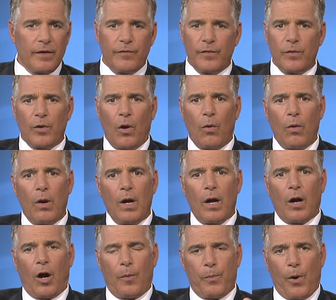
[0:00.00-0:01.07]
If you know
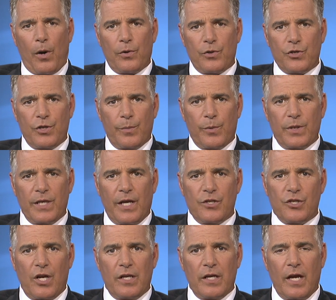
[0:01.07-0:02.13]
our partnership with the
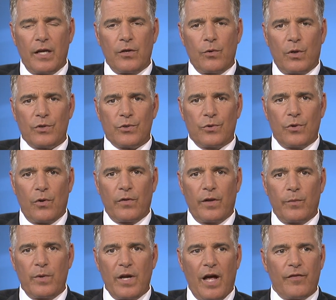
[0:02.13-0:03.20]
NJEA, you also know
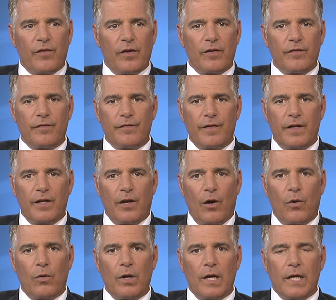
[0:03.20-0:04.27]
that we have a video,